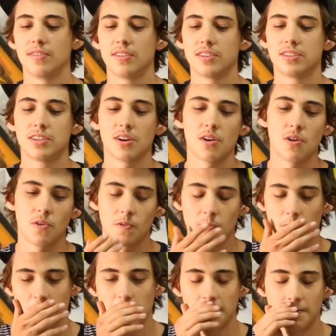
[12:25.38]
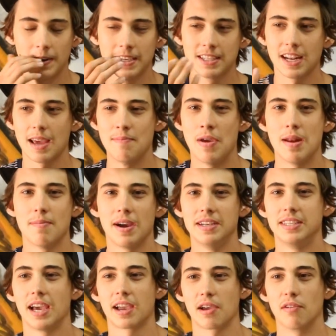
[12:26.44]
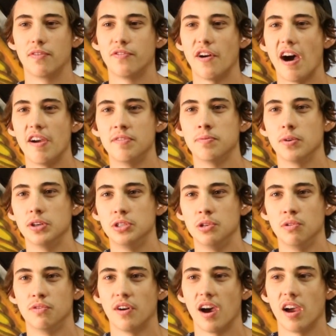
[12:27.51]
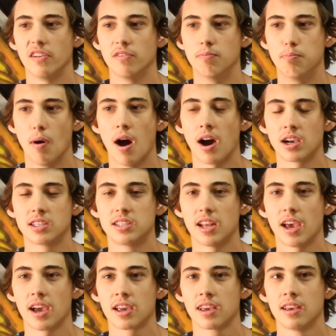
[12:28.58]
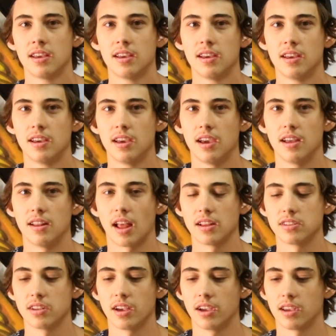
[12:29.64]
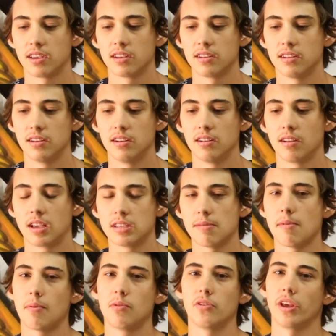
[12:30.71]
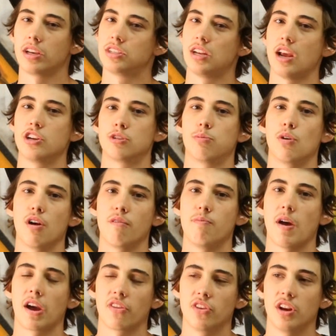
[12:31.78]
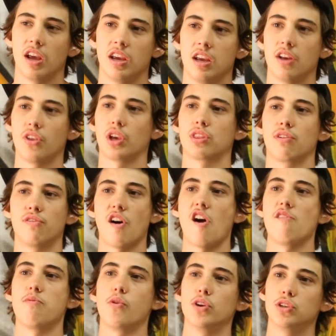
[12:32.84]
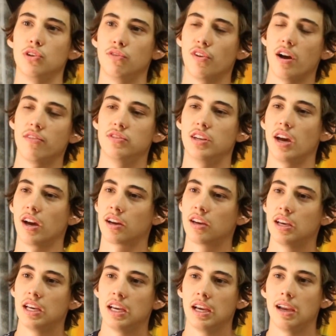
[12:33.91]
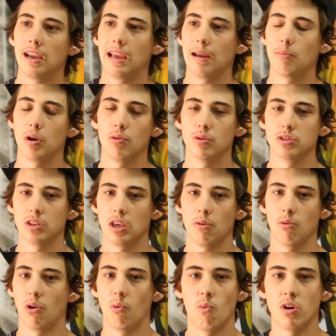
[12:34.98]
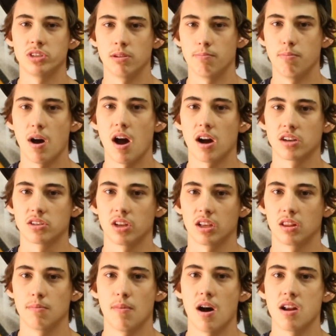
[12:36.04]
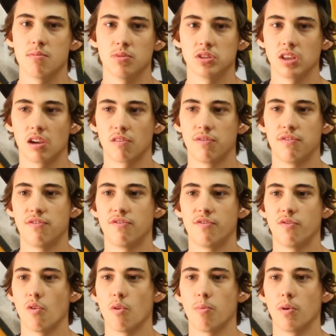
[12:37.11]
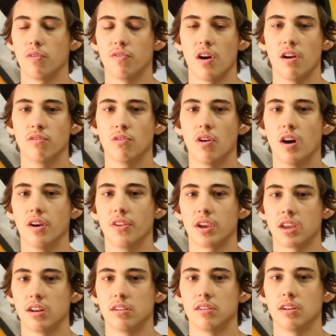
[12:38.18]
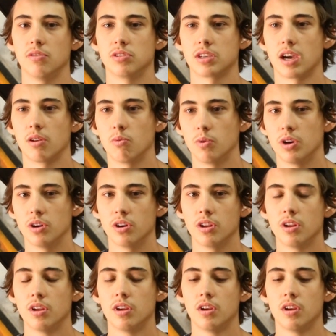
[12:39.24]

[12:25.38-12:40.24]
So the reason I made my deck a 5.25 box deck, and that's like because I remember like Stan Smirnoff back in the day, he had like the 5.25 deck, but it wasn't boxed. Like the bottom was like 4.5 wide. Like it was kind of weird.